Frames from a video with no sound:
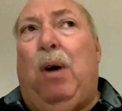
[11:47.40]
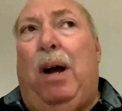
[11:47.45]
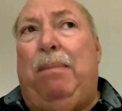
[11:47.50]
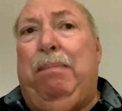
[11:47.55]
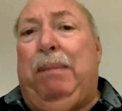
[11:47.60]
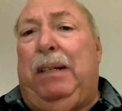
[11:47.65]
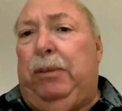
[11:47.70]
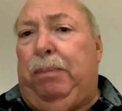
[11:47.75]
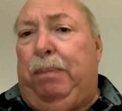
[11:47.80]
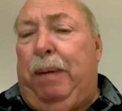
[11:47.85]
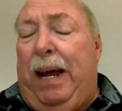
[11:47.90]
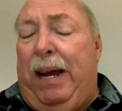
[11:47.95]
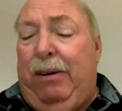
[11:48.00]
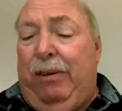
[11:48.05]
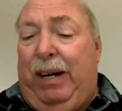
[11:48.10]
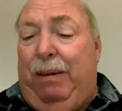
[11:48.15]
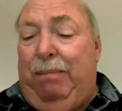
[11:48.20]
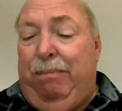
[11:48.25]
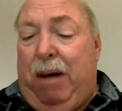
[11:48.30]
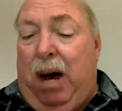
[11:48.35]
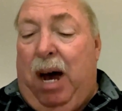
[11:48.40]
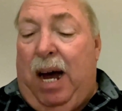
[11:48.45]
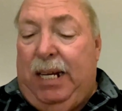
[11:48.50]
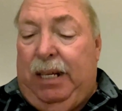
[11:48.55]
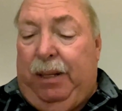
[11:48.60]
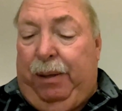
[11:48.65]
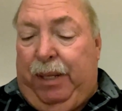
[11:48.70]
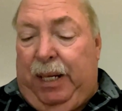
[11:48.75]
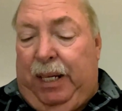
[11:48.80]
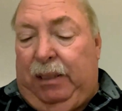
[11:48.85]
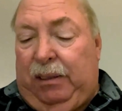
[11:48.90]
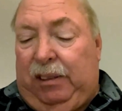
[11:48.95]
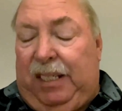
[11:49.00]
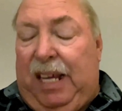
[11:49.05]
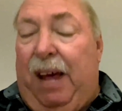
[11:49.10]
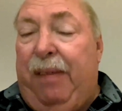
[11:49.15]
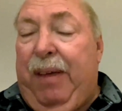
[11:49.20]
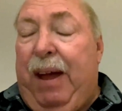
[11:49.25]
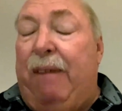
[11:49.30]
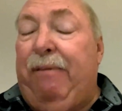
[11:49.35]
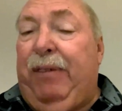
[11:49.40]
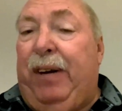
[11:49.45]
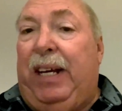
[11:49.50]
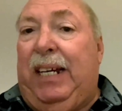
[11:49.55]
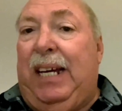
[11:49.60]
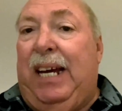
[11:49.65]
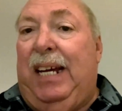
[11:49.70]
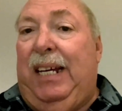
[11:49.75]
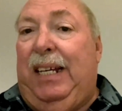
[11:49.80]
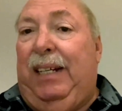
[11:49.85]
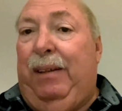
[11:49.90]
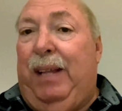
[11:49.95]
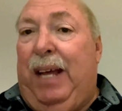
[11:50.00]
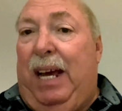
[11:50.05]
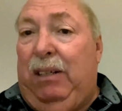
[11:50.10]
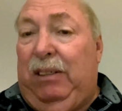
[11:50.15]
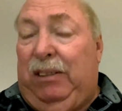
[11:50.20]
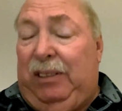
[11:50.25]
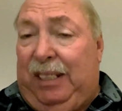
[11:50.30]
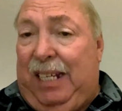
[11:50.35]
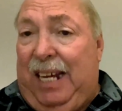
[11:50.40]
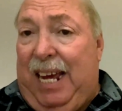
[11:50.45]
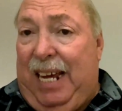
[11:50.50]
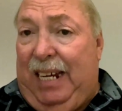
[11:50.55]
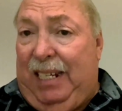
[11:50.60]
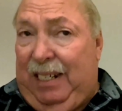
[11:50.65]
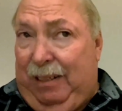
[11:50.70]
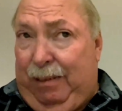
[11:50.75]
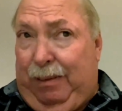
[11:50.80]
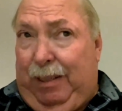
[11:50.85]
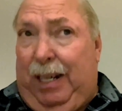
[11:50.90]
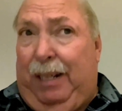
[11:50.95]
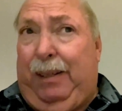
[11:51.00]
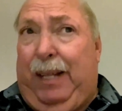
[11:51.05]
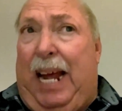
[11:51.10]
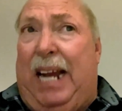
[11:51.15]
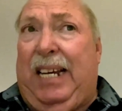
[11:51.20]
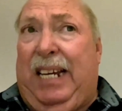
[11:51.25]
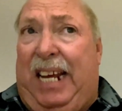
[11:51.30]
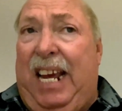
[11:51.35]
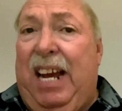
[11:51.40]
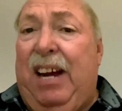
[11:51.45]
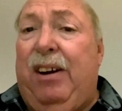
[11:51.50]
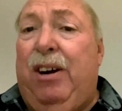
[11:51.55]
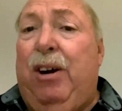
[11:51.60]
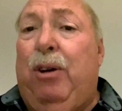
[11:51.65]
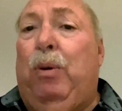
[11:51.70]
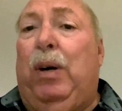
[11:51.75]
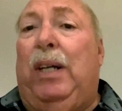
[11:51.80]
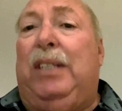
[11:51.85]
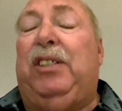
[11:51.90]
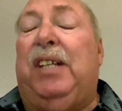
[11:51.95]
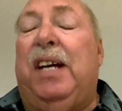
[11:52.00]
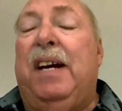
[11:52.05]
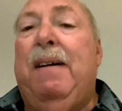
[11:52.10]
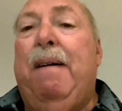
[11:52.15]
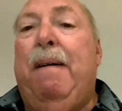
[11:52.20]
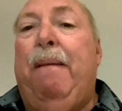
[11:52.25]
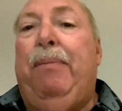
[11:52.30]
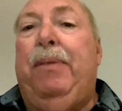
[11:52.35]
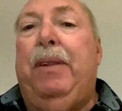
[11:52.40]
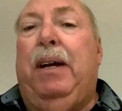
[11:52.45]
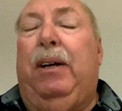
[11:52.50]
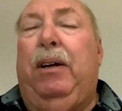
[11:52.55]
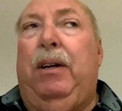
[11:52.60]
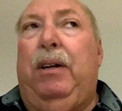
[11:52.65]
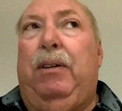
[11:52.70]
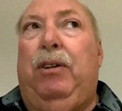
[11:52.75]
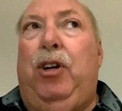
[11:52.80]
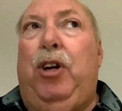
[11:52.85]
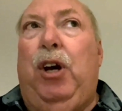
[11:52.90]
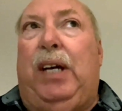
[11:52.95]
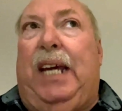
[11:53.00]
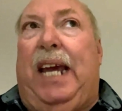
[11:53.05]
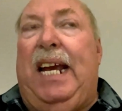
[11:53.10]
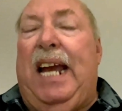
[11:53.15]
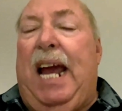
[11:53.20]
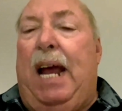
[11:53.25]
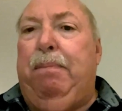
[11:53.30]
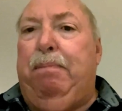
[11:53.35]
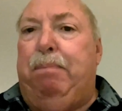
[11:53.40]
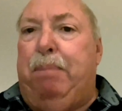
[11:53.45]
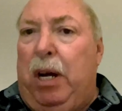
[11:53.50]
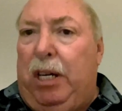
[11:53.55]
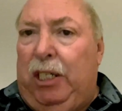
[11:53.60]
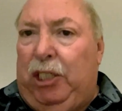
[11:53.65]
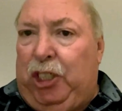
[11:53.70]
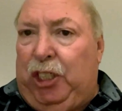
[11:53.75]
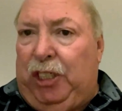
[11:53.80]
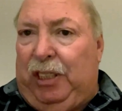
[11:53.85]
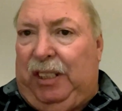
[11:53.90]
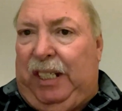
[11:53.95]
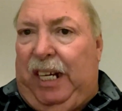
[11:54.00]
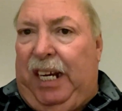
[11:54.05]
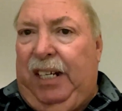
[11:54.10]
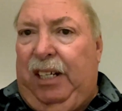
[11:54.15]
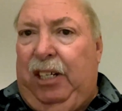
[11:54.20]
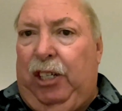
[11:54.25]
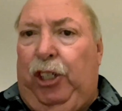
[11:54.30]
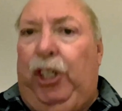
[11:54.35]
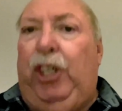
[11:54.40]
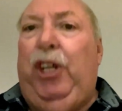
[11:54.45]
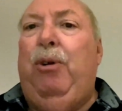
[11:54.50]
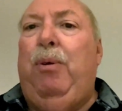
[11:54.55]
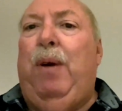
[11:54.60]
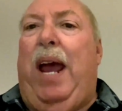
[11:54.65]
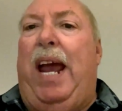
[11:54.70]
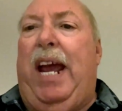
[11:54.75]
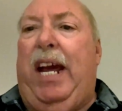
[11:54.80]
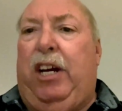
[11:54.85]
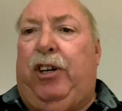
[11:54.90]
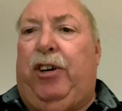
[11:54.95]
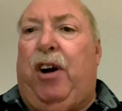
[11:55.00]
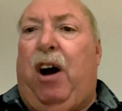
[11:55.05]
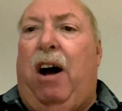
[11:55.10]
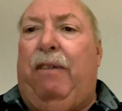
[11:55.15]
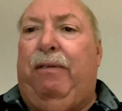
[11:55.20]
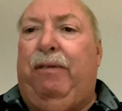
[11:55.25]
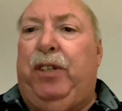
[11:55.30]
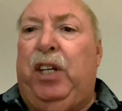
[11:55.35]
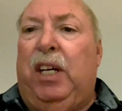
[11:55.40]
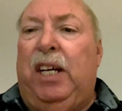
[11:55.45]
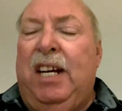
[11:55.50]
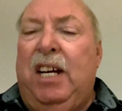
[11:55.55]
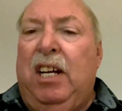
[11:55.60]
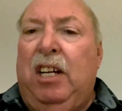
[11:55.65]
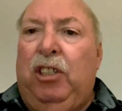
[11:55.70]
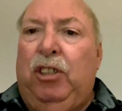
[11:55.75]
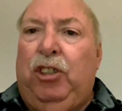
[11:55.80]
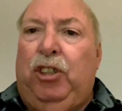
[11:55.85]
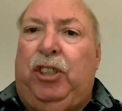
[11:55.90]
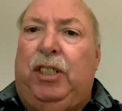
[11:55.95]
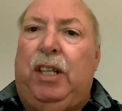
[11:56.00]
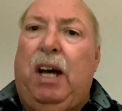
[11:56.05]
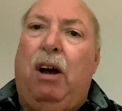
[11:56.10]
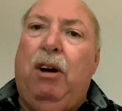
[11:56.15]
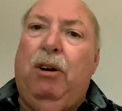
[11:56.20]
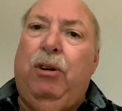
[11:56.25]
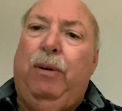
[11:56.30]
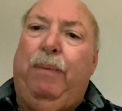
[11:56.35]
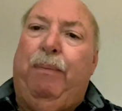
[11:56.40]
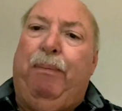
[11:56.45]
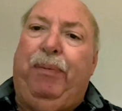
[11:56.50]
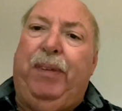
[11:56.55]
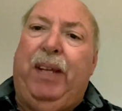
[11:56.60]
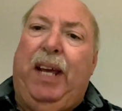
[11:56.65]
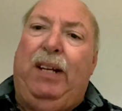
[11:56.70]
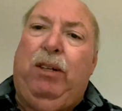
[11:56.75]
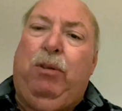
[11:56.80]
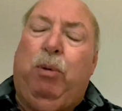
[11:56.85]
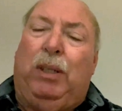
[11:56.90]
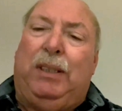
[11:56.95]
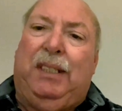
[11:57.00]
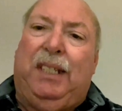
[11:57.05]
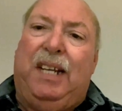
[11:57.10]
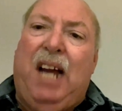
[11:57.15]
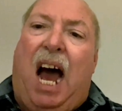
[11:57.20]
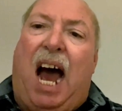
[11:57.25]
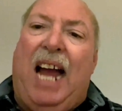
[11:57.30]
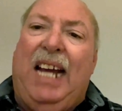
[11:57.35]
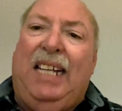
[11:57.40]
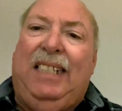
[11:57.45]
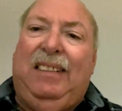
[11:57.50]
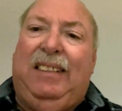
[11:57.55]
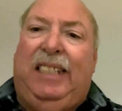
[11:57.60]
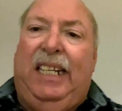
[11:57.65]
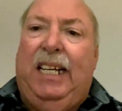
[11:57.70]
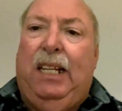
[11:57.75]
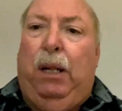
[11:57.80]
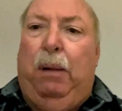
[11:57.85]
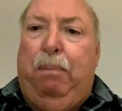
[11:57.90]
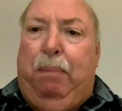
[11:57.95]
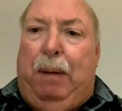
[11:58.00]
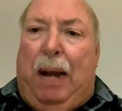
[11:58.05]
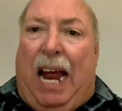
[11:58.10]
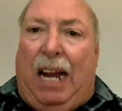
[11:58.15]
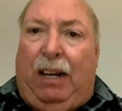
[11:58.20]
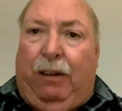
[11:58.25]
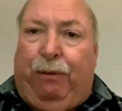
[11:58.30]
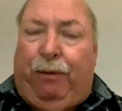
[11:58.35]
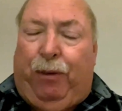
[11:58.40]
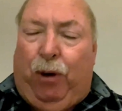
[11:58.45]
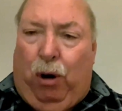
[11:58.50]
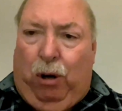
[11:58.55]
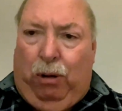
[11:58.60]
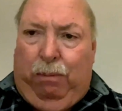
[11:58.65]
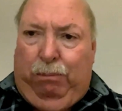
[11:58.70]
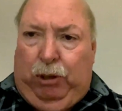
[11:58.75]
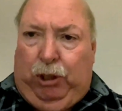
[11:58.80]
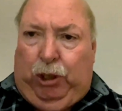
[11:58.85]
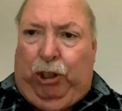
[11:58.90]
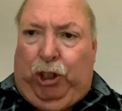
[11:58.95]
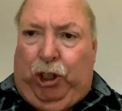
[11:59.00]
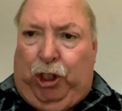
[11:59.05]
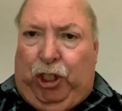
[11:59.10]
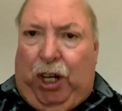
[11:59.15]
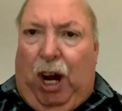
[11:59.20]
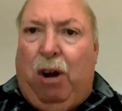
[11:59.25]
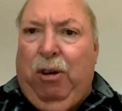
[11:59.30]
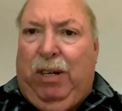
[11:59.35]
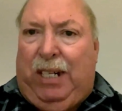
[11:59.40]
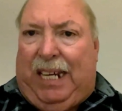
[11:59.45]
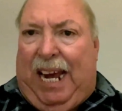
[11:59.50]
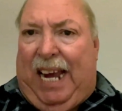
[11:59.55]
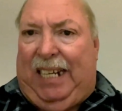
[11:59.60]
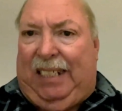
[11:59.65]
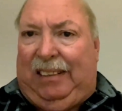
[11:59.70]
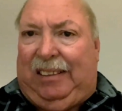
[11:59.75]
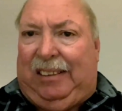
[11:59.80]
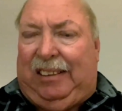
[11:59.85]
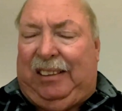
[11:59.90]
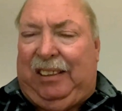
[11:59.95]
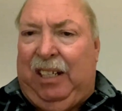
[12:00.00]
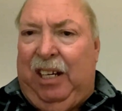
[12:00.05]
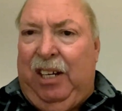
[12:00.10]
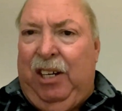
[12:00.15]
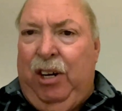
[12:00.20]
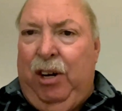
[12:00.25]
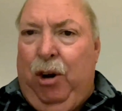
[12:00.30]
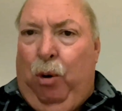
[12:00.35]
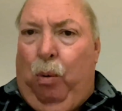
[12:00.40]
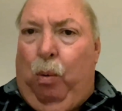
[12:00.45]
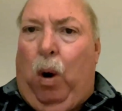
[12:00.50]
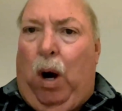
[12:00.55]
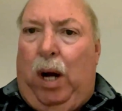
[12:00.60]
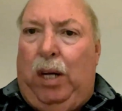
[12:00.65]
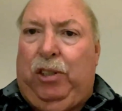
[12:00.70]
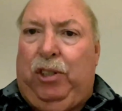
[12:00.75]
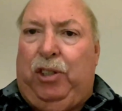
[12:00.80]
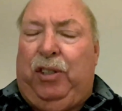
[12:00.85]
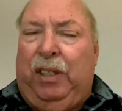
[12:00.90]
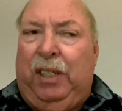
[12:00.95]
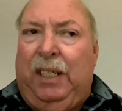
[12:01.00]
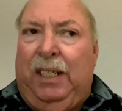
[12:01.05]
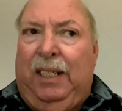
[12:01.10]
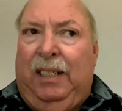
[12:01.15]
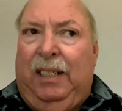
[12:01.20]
But one must bear in mind that South Africa in those days, that era, was looking at purchasing new aircraft. So it was an ideal platform to showcase what